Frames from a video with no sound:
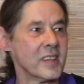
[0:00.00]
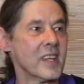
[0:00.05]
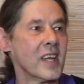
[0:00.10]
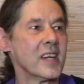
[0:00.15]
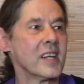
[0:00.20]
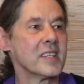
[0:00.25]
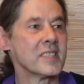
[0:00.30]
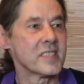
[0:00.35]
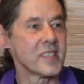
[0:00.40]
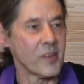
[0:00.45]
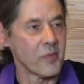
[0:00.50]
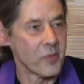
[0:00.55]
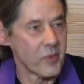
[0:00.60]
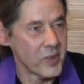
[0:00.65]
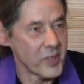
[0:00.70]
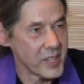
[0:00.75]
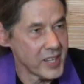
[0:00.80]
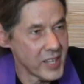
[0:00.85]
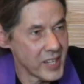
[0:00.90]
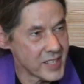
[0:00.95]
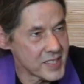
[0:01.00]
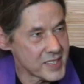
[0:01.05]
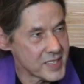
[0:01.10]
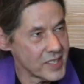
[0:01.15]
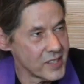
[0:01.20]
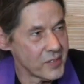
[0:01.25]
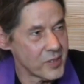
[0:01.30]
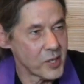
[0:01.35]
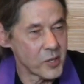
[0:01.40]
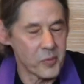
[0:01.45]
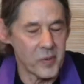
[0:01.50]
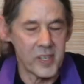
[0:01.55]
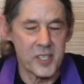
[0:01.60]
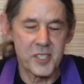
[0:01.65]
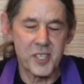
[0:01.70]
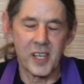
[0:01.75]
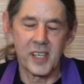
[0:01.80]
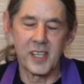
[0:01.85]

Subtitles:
And then he'd step forward again and see if he could reach